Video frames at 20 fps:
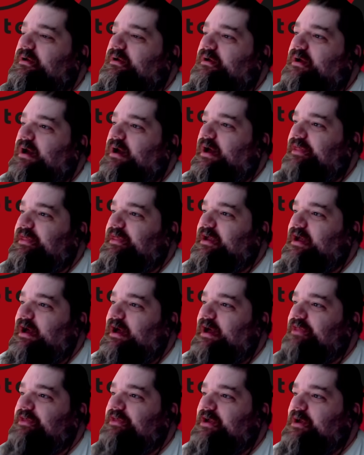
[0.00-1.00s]
I think
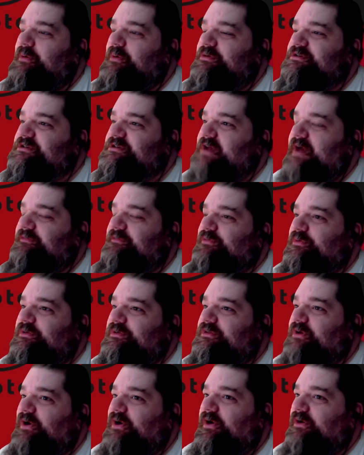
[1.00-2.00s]
I would just have to read
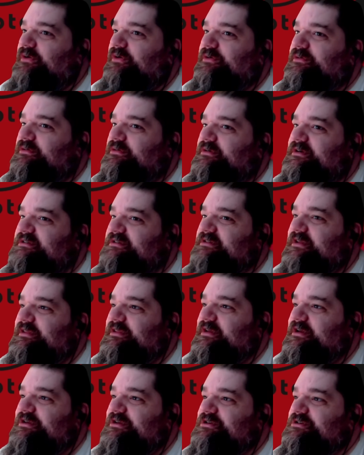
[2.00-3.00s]
the article, because I
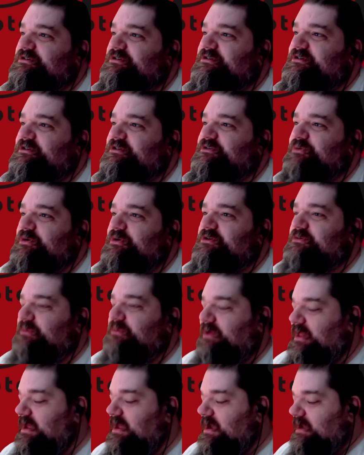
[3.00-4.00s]
think it's just a situation
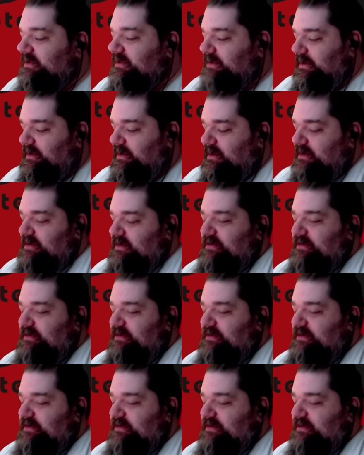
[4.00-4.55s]
where, like,